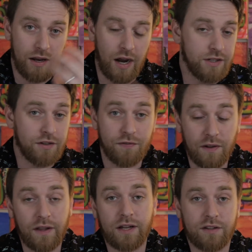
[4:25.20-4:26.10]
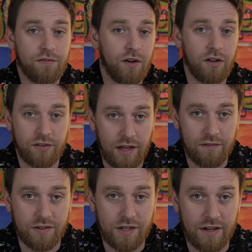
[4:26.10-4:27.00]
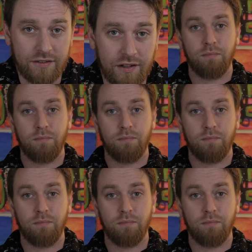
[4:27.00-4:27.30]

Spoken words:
I just feel like it's false advertising.